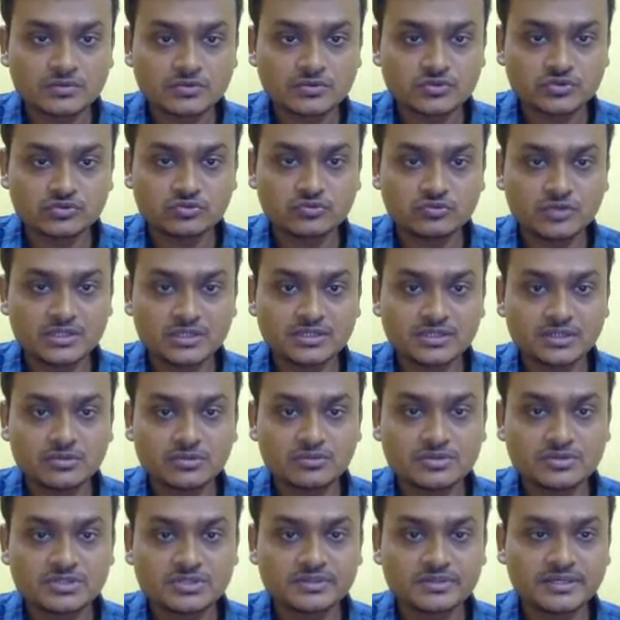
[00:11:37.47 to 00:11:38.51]
So who are the
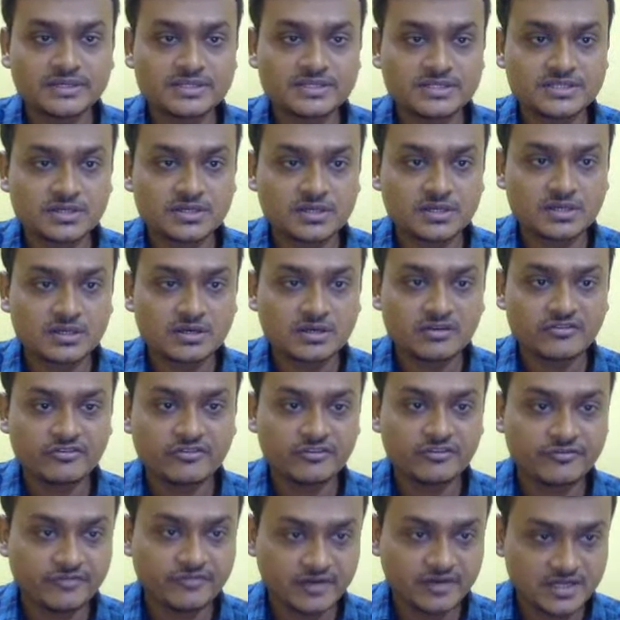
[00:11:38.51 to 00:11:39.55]
Cockney? It is
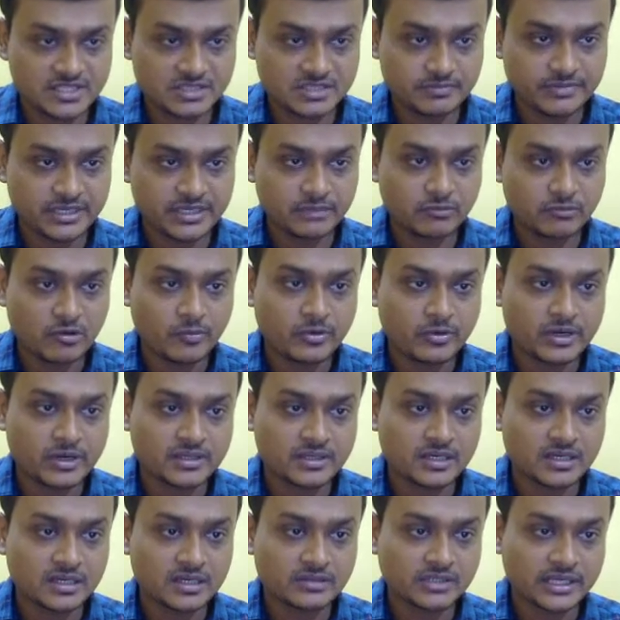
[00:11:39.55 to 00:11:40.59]
the first main proponent
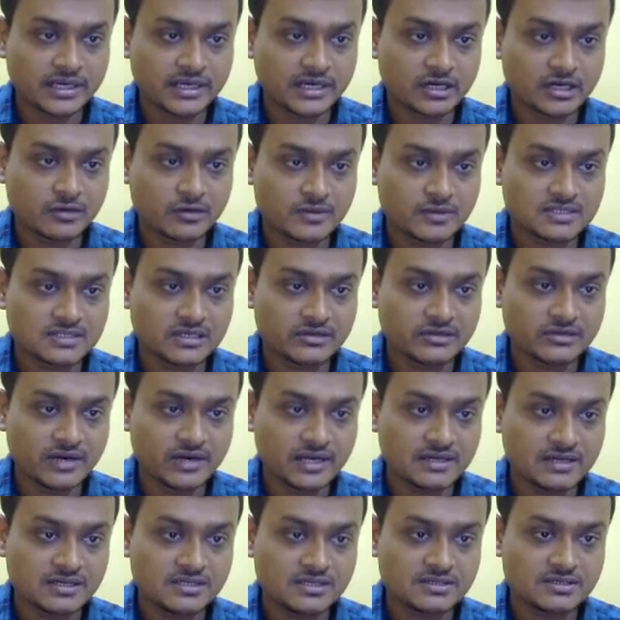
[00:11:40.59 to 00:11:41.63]
the target was Lew
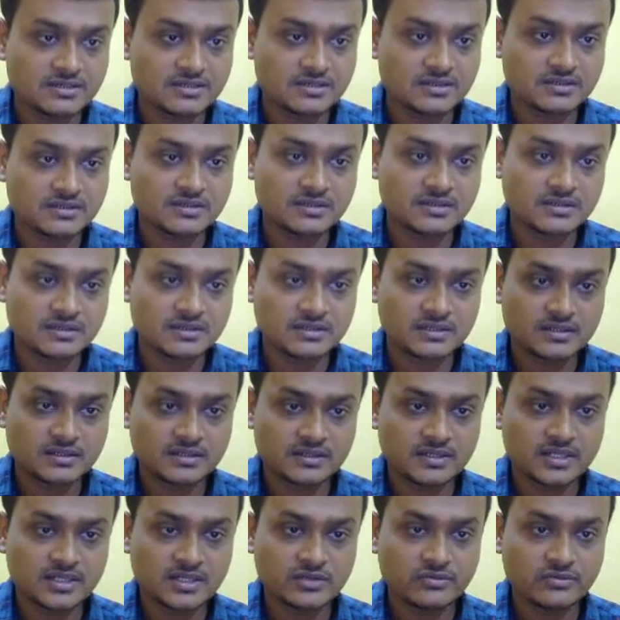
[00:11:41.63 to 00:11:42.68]
Hunt.
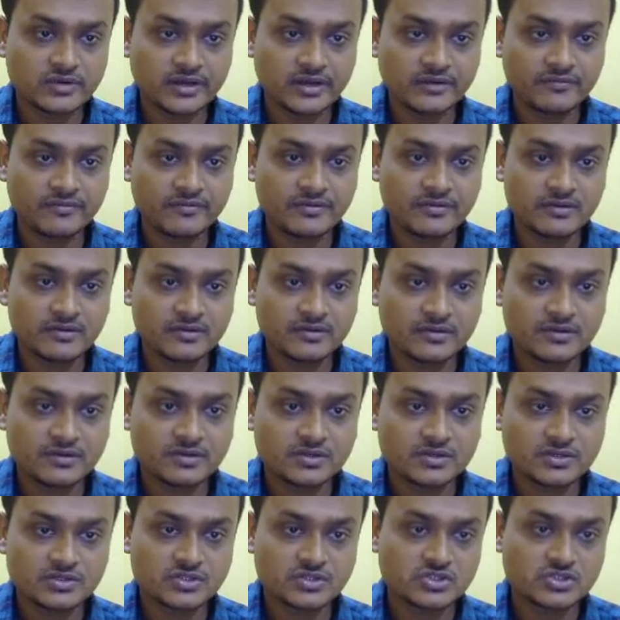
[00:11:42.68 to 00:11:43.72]
Then you have
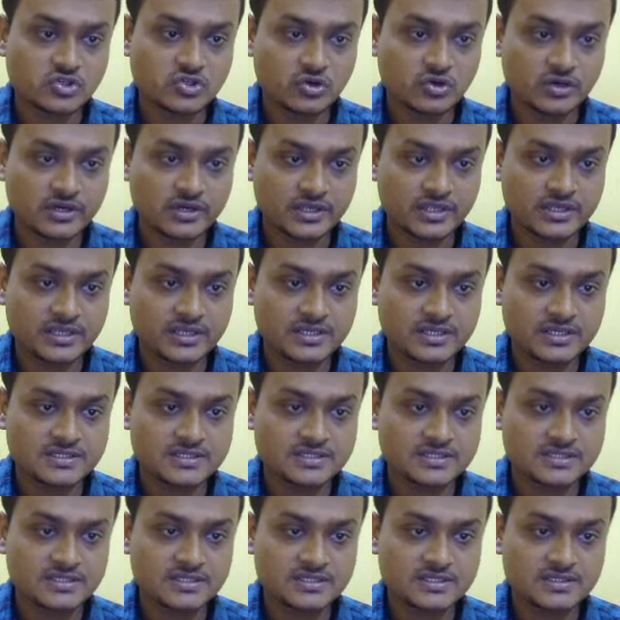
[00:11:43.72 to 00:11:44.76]
John
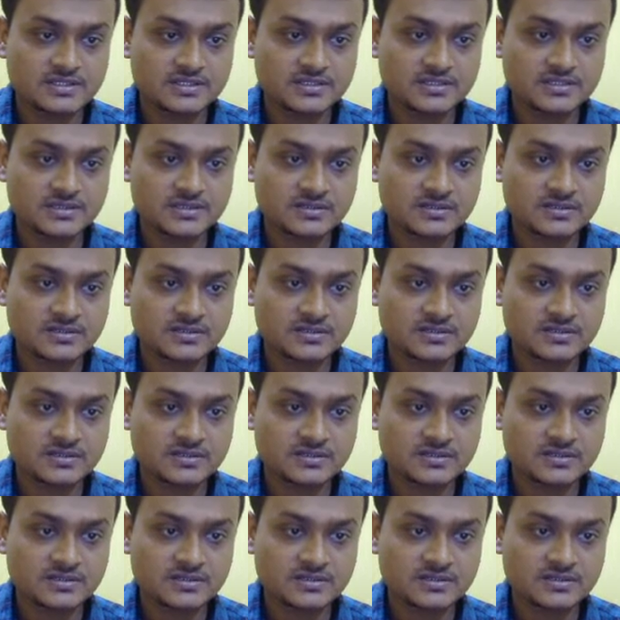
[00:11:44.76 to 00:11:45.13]
Keats.